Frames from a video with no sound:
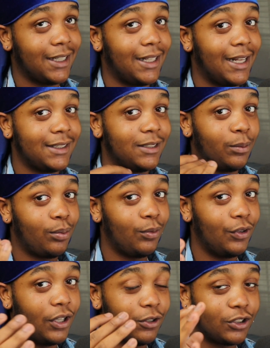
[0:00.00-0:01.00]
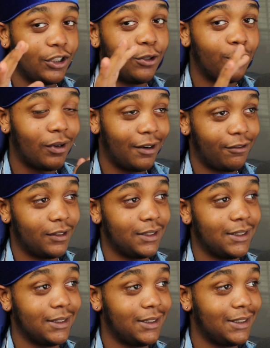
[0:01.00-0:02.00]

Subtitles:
and those are your preferences.